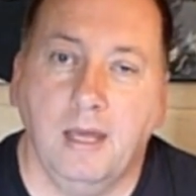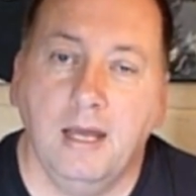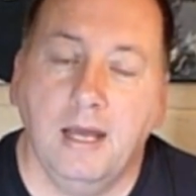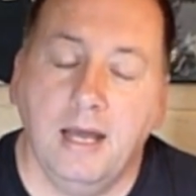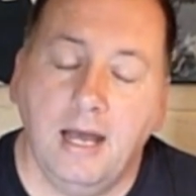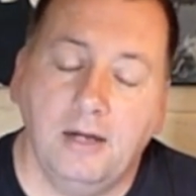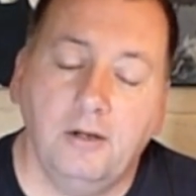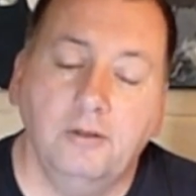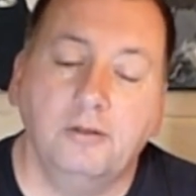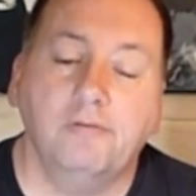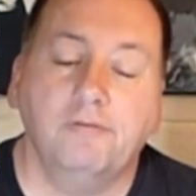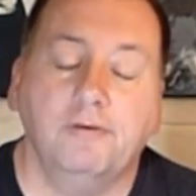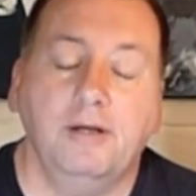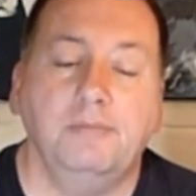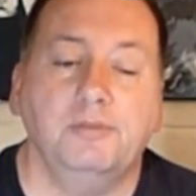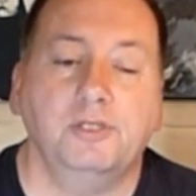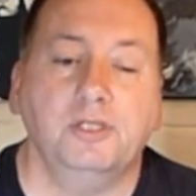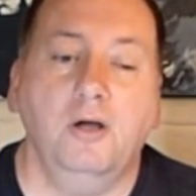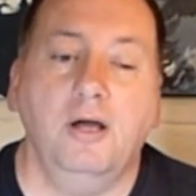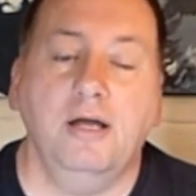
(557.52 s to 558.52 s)
And on the flip
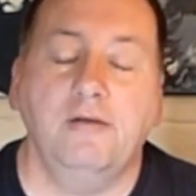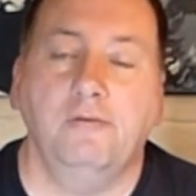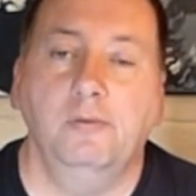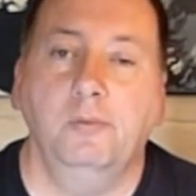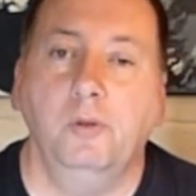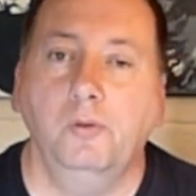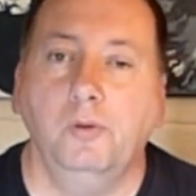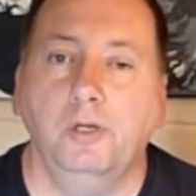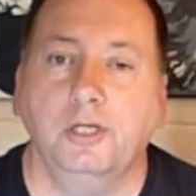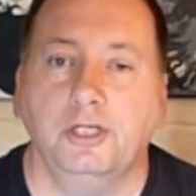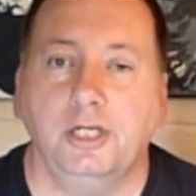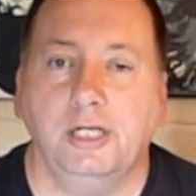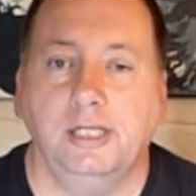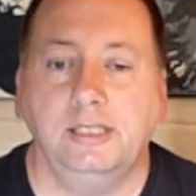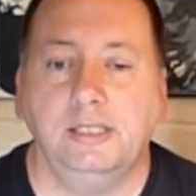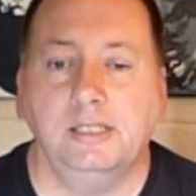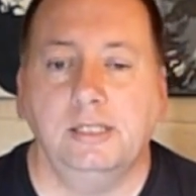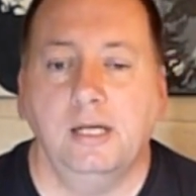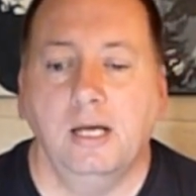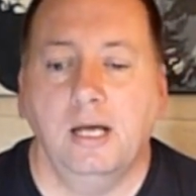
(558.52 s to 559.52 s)
side for
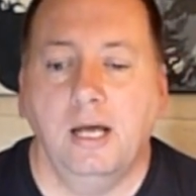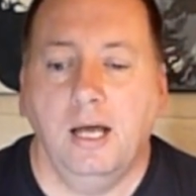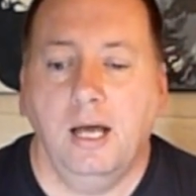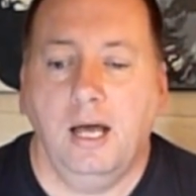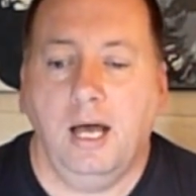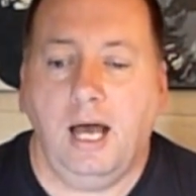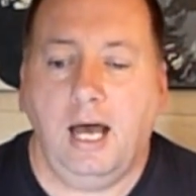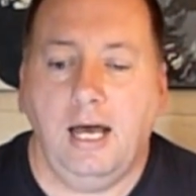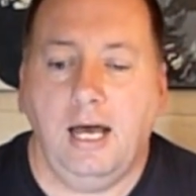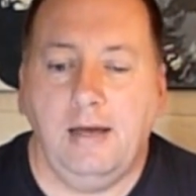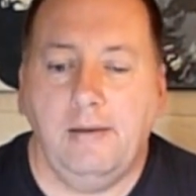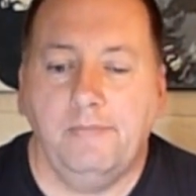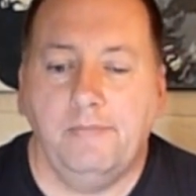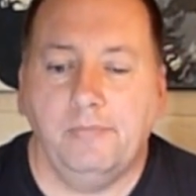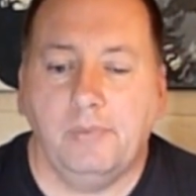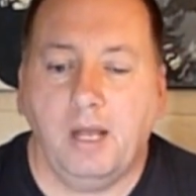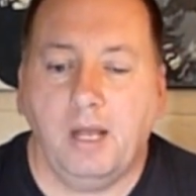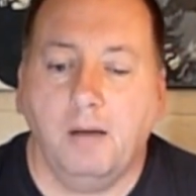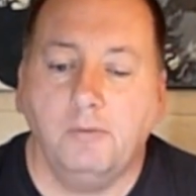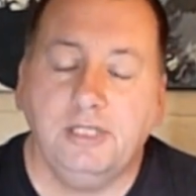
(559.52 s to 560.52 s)
mortgages, I
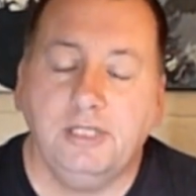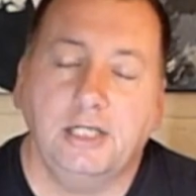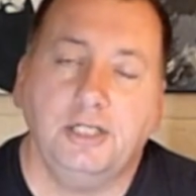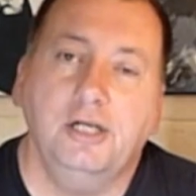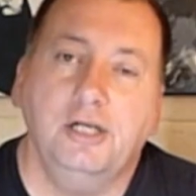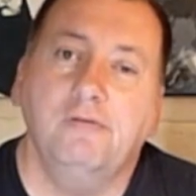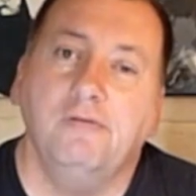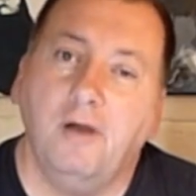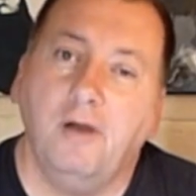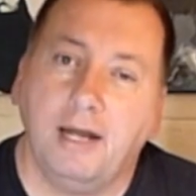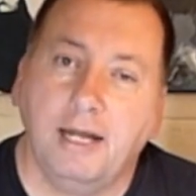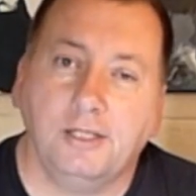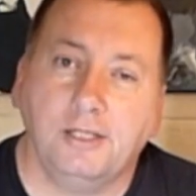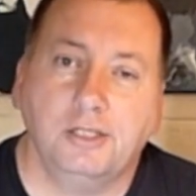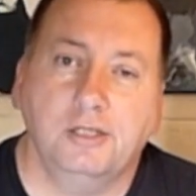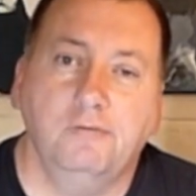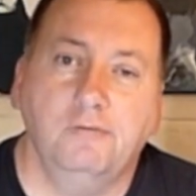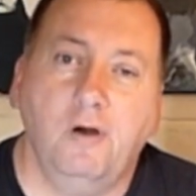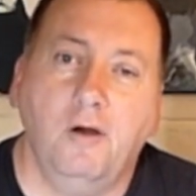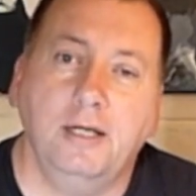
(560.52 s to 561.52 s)
was actually a
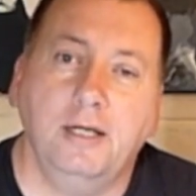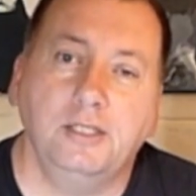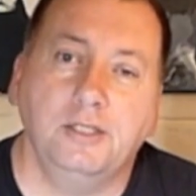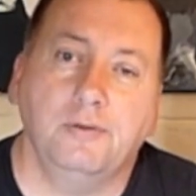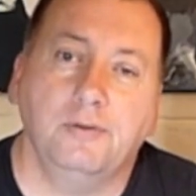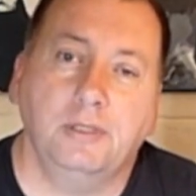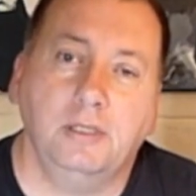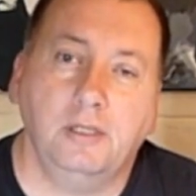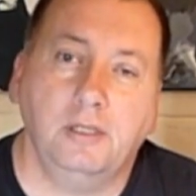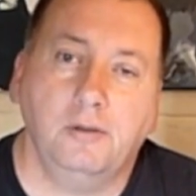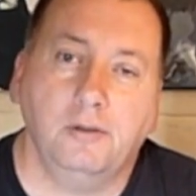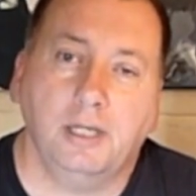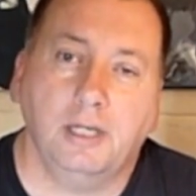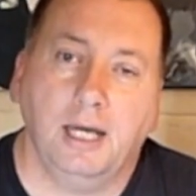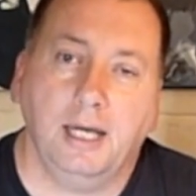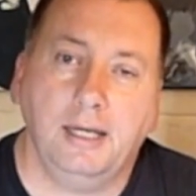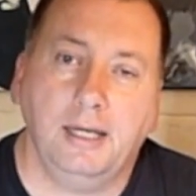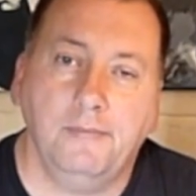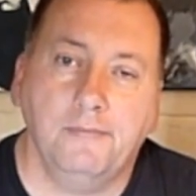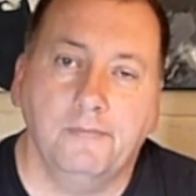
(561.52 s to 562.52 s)
financial advisor in the
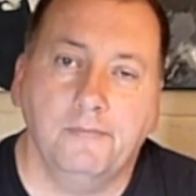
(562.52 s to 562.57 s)
UK,